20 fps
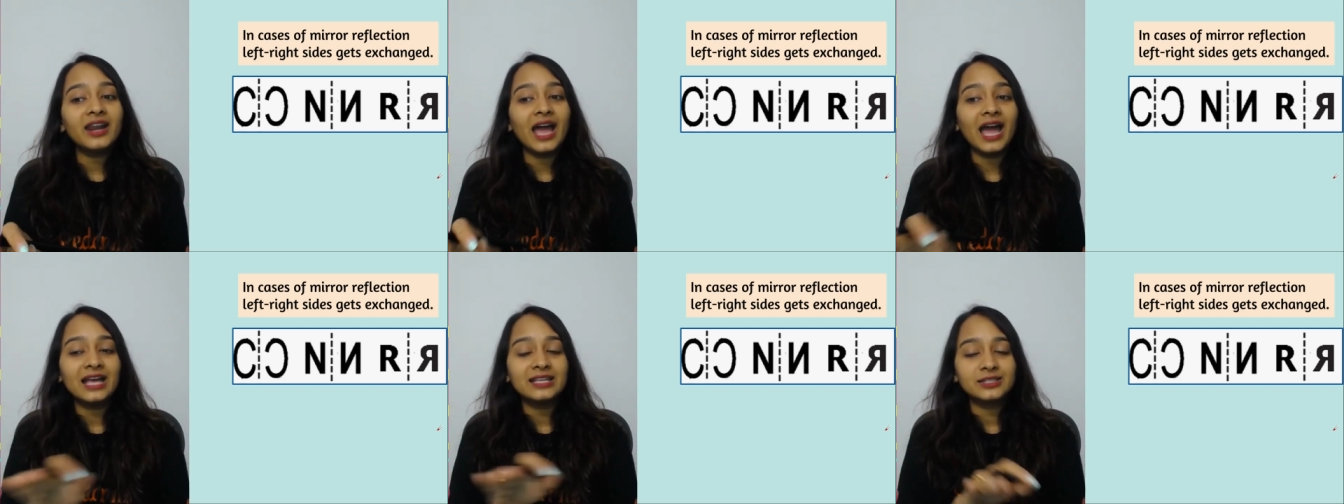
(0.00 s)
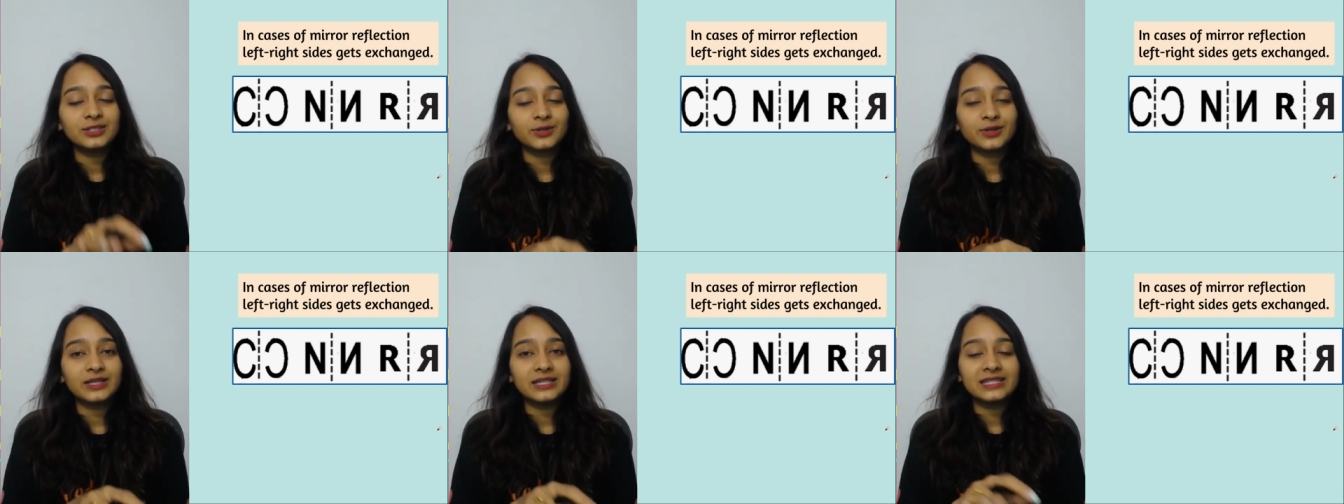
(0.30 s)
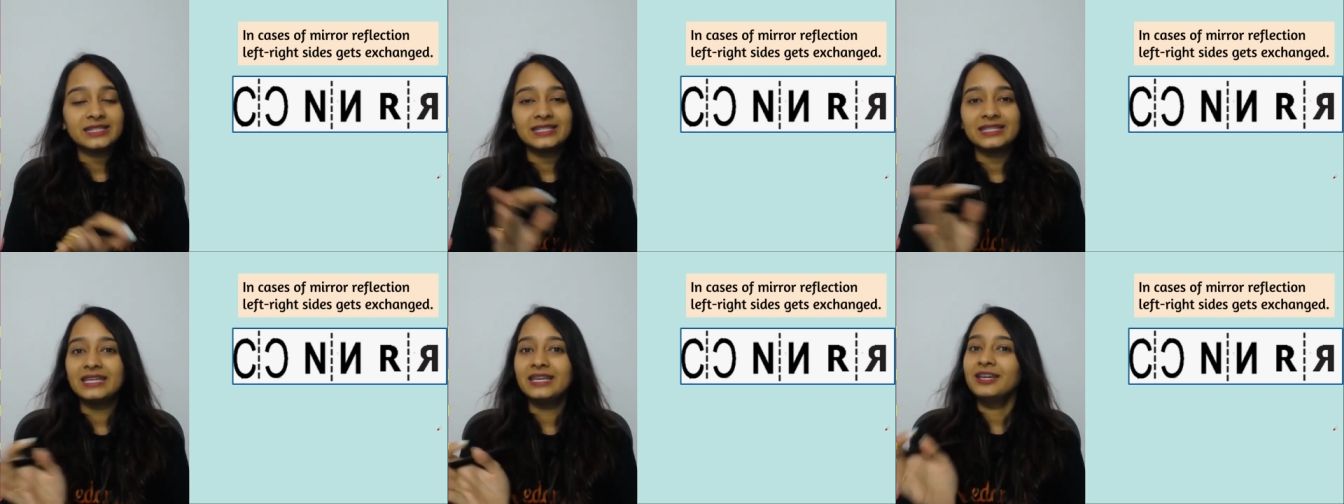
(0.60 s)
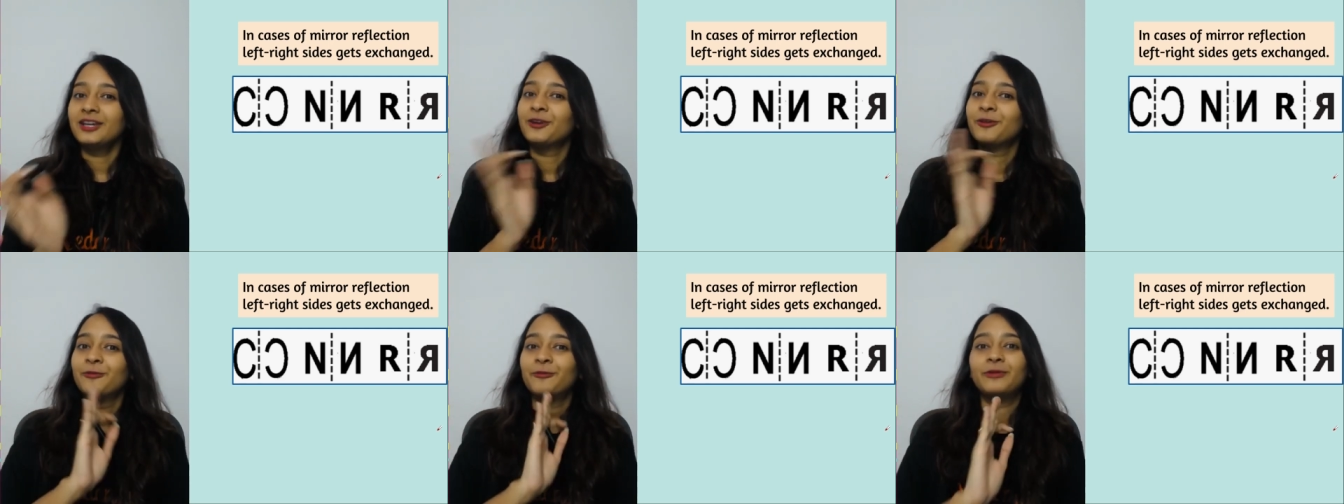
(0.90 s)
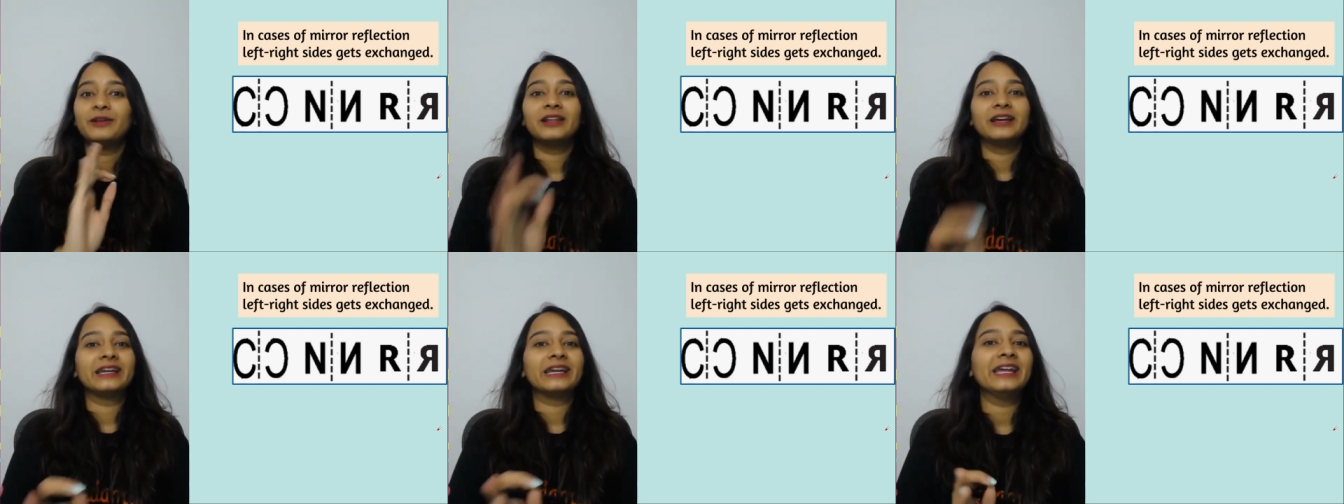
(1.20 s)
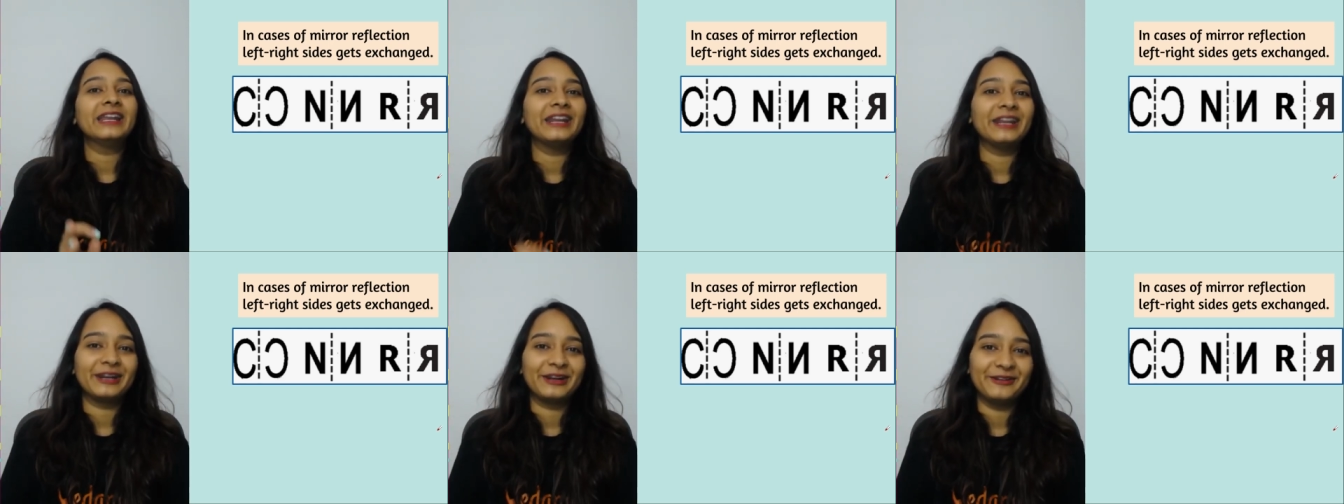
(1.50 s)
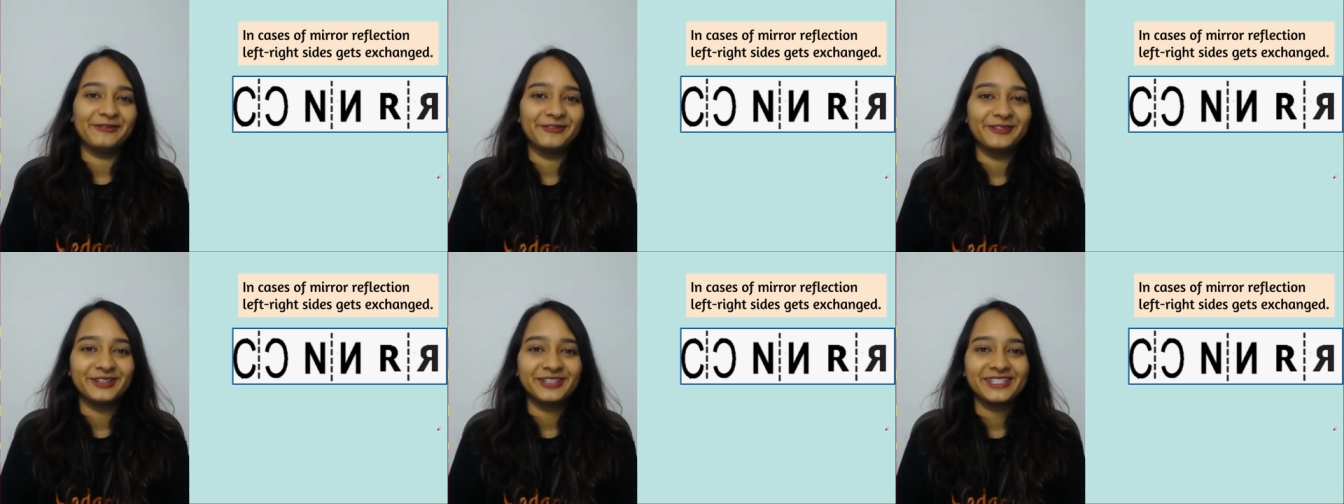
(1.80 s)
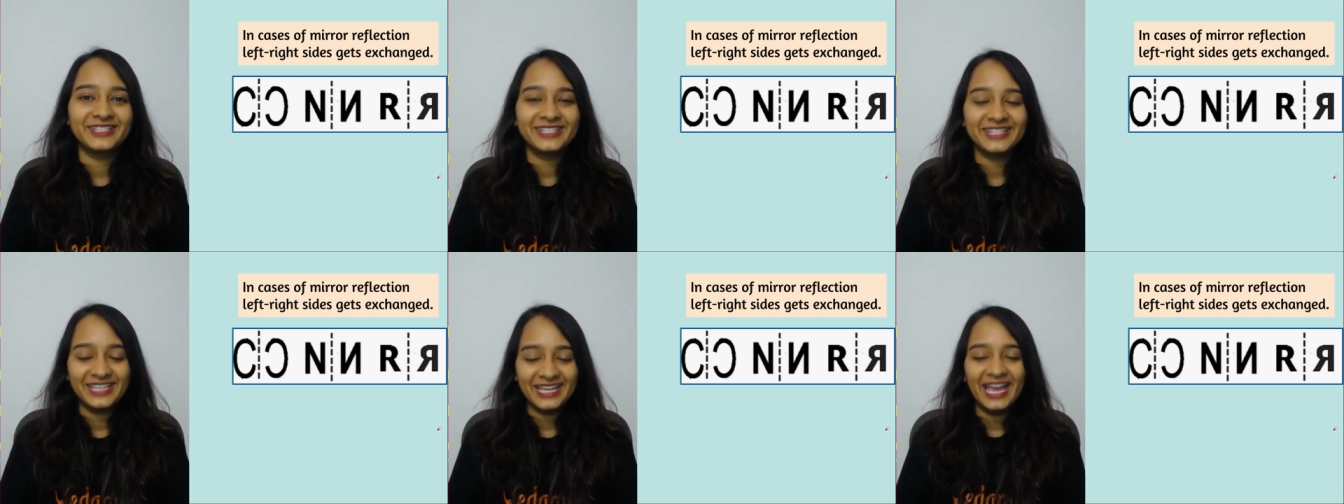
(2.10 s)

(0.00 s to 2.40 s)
as you can see, will again reverse.